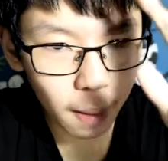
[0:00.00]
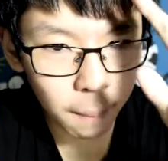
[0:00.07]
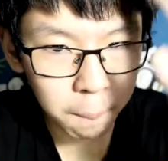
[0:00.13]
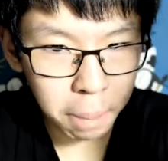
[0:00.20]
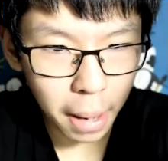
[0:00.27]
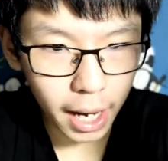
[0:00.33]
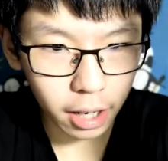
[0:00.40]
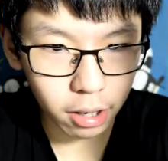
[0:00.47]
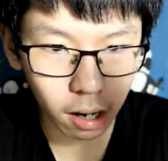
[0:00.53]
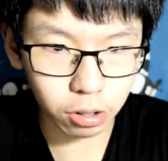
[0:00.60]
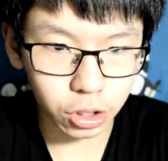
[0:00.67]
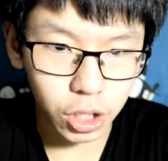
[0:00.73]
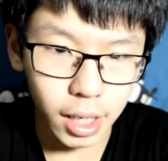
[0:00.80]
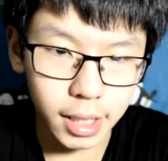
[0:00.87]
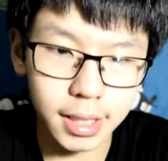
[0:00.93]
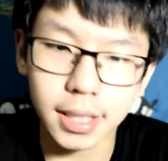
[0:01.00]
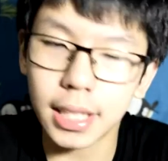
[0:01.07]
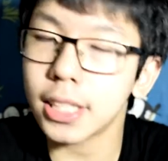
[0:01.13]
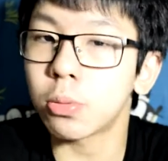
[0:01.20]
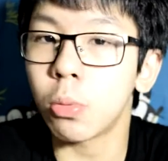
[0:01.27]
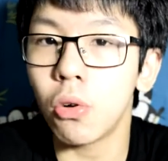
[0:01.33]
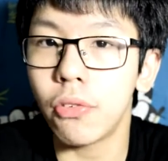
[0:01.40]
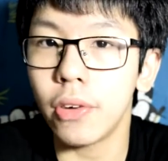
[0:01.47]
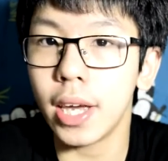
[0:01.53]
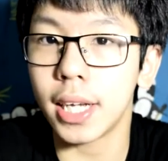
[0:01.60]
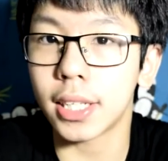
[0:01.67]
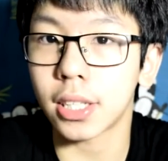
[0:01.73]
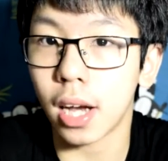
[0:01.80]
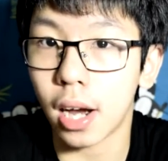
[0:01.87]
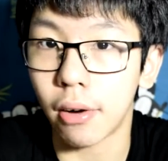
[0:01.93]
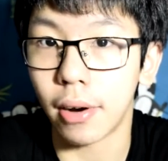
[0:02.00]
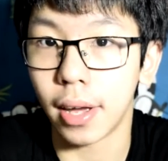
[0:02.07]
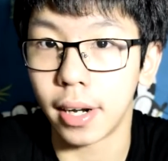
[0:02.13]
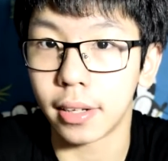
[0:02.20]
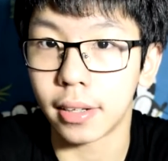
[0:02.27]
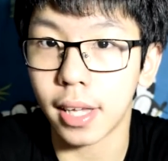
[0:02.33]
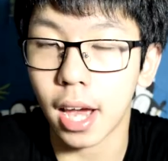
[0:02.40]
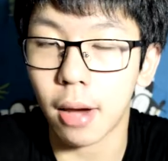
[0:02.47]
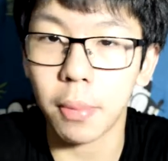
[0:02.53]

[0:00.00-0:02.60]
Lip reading: background checks. This movie is R-rated. Yeah,